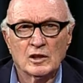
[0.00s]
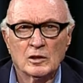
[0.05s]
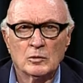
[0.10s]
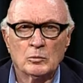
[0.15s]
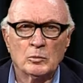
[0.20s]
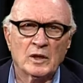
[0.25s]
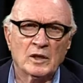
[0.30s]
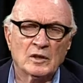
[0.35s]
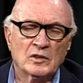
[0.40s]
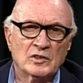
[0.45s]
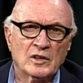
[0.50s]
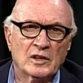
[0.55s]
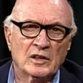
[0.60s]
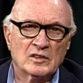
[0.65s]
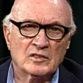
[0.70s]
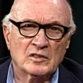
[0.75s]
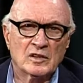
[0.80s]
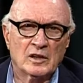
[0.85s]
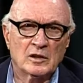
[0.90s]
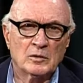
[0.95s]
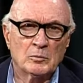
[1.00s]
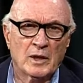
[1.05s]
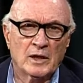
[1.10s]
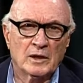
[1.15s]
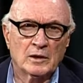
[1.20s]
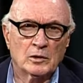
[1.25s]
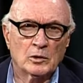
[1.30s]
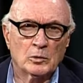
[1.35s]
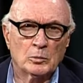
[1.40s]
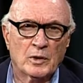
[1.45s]
It means that it's not a
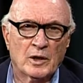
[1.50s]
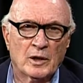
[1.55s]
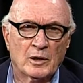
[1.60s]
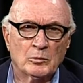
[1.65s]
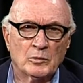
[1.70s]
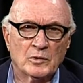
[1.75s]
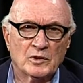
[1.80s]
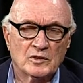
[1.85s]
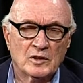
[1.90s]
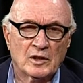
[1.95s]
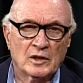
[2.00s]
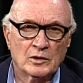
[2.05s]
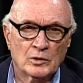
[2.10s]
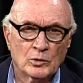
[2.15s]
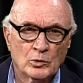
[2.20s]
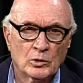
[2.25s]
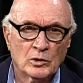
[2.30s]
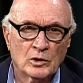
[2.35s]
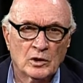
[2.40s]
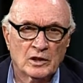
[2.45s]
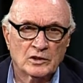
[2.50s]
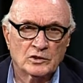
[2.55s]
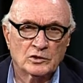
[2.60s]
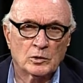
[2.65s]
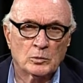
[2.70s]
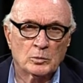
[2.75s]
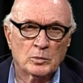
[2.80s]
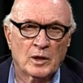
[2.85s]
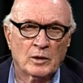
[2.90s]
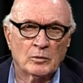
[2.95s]
medical problem, it's not a
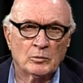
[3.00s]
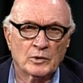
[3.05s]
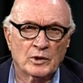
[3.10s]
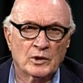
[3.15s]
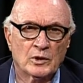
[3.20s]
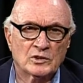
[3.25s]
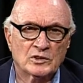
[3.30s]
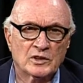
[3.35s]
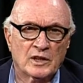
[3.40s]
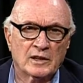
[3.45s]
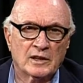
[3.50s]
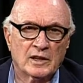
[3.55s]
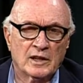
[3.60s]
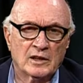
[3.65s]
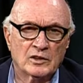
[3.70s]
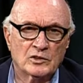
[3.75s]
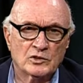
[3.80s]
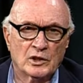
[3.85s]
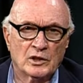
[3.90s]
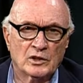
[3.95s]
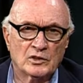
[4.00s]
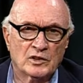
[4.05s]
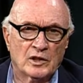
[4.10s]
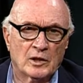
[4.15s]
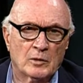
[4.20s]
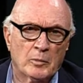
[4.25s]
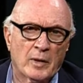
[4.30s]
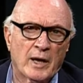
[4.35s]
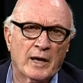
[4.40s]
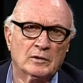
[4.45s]
neurological problem, because I can't change
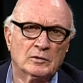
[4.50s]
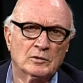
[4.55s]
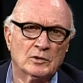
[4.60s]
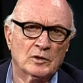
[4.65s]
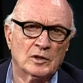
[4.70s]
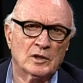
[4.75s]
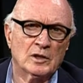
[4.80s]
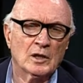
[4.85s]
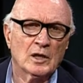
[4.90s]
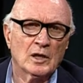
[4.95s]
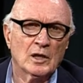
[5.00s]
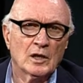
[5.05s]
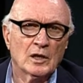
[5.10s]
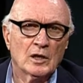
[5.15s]
that. Back to the